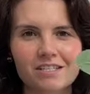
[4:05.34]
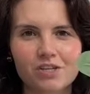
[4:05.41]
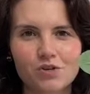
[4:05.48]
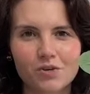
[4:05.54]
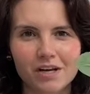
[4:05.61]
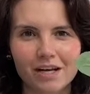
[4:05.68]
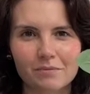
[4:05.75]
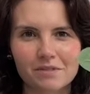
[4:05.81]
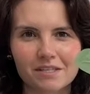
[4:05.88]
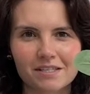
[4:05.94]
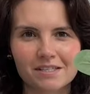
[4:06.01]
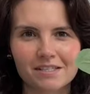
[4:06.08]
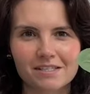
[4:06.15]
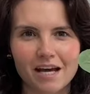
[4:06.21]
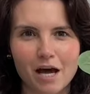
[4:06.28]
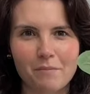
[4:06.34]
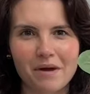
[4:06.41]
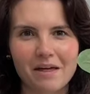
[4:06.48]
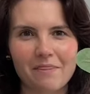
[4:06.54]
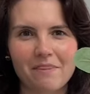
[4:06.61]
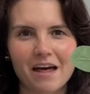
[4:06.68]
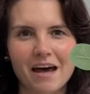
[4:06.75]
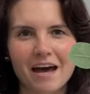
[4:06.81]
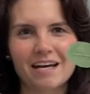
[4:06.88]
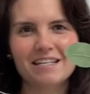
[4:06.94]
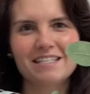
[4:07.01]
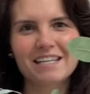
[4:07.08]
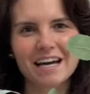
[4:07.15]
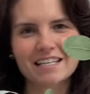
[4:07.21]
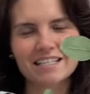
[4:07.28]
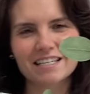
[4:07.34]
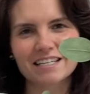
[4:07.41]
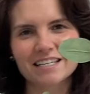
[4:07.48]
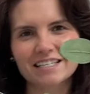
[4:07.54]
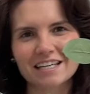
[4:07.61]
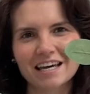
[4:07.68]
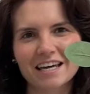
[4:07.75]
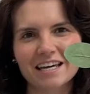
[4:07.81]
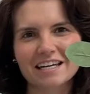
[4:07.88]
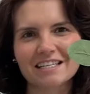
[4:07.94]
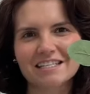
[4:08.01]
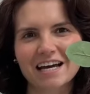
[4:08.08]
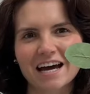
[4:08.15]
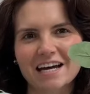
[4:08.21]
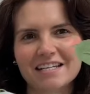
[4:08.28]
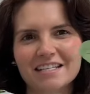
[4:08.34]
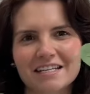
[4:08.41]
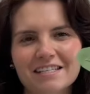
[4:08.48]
eucalyptus stem in there. Dead easy, dead